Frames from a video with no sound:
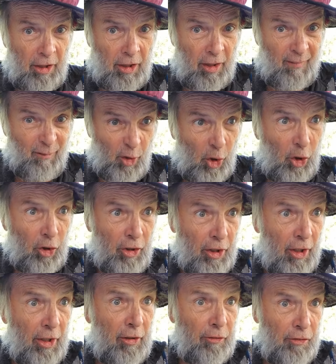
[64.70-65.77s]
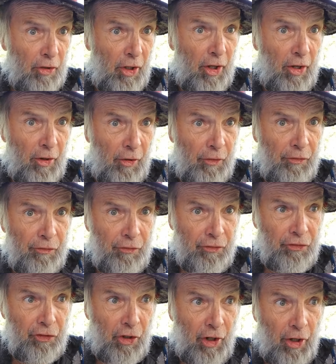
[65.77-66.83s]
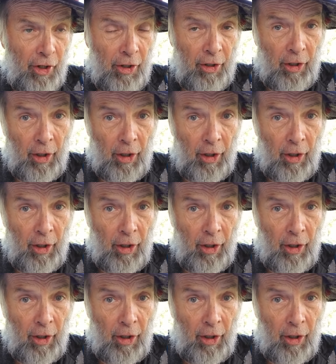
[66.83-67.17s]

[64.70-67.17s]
of Oriental tales to share